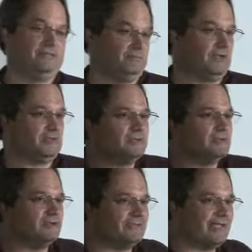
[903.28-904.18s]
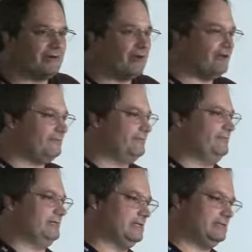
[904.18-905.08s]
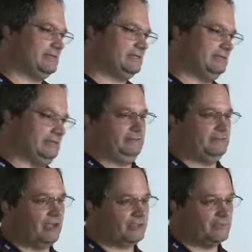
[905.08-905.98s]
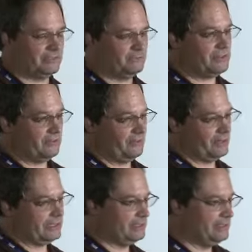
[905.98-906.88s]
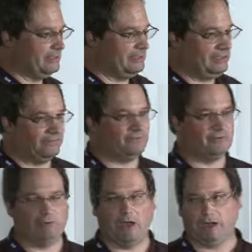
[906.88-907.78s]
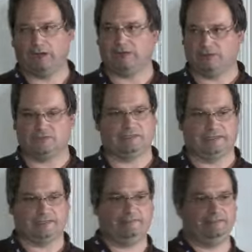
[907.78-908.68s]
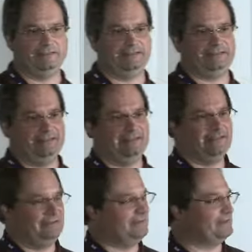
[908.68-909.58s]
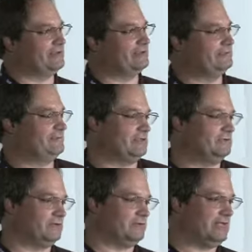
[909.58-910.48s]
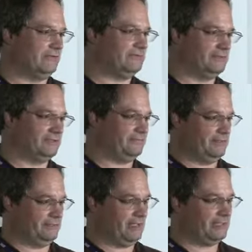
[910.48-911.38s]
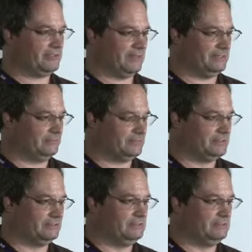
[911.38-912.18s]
But you can turn that off in the Documentum authority if you aren't using it. So you don't have to live with Documentum's